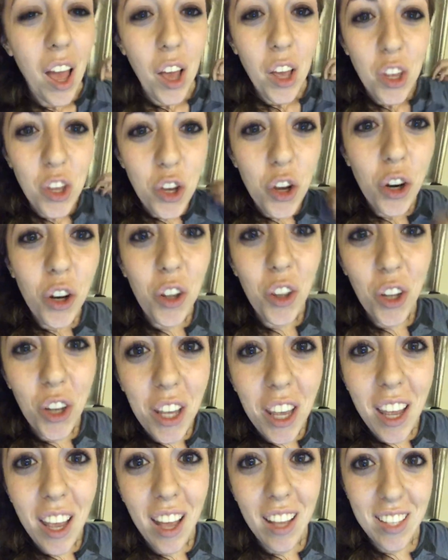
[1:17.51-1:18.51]
you're
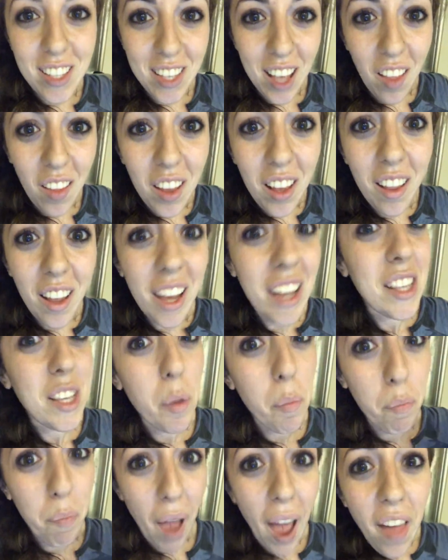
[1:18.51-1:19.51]
looking at selling like it's a
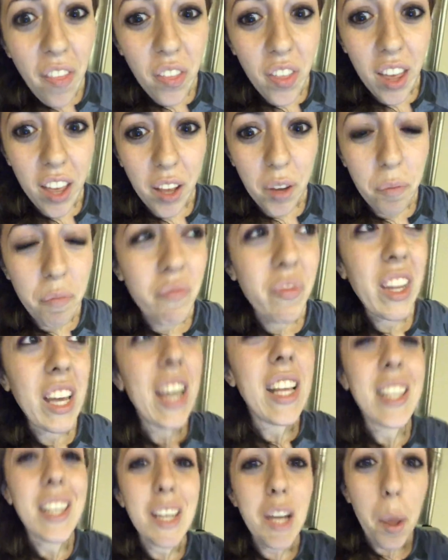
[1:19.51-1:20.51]
bad thing.
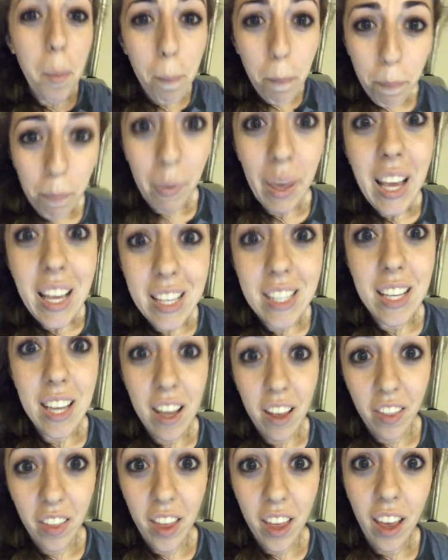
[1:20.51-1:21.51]
It's an
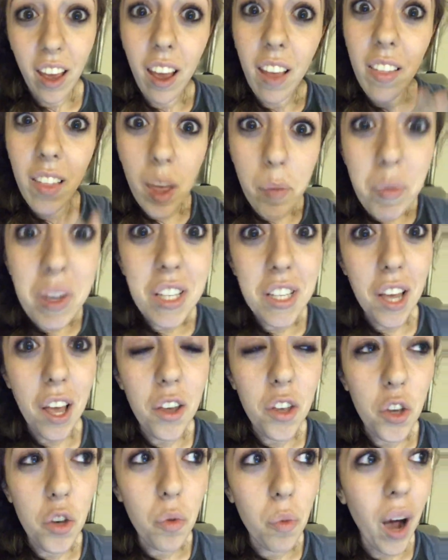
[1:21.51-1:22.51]
amazing thing. And let me tell
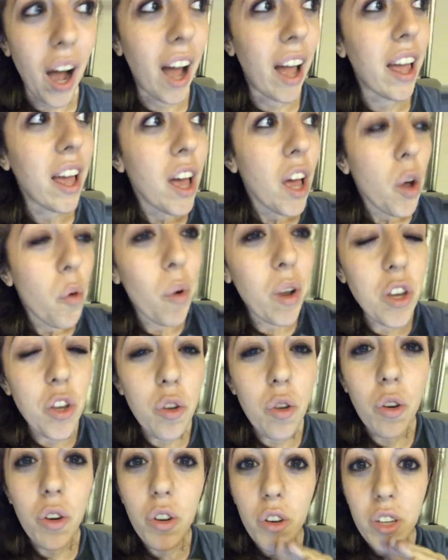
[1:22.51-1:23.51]
you why. When
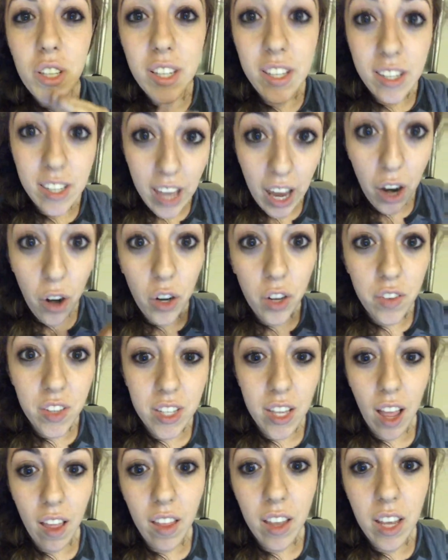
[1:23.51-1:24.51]
you're scared of
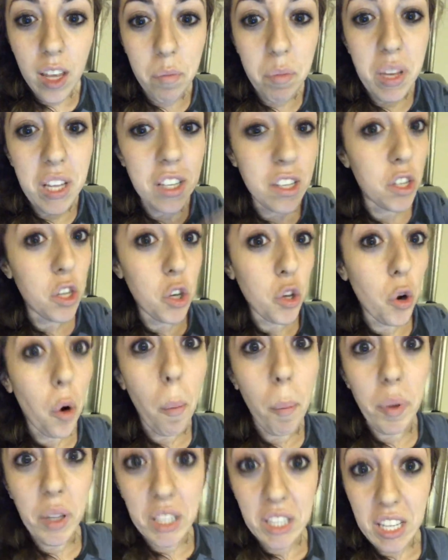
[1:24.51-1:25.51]
selling, it means that you
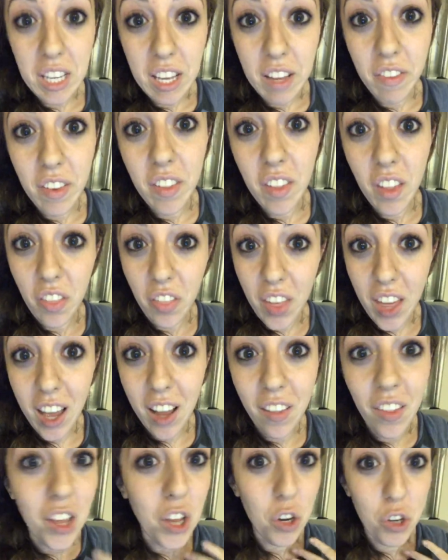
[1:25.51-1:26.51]
don't believe in the
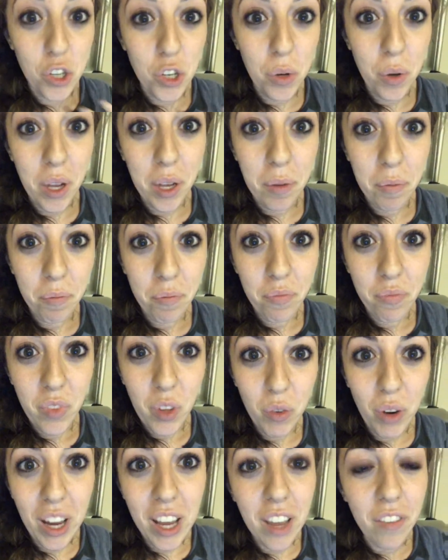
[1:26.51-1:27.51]
thing that you're doing,
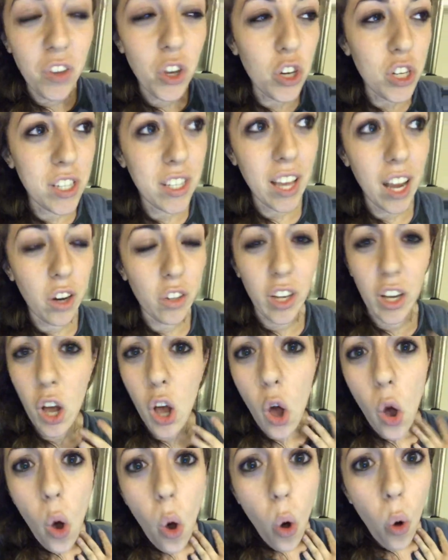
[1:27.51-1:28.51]
right? If you're scared, like,
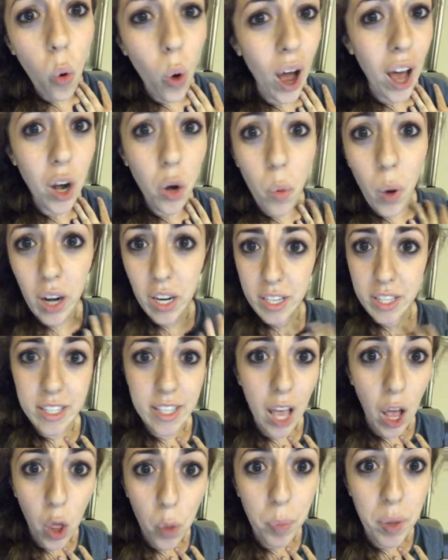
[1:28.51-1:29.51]
well, I don't want to
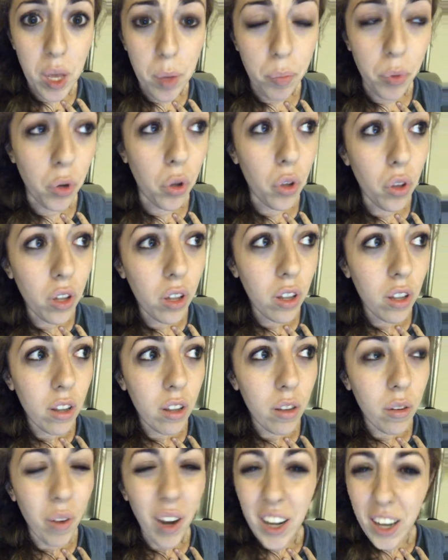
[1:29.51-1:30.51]
sell people.
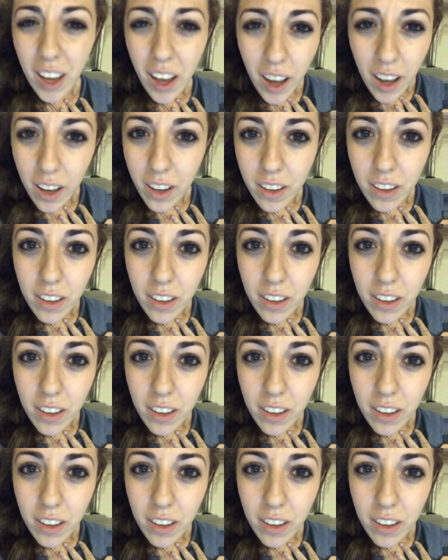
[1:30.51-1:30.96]
Why not?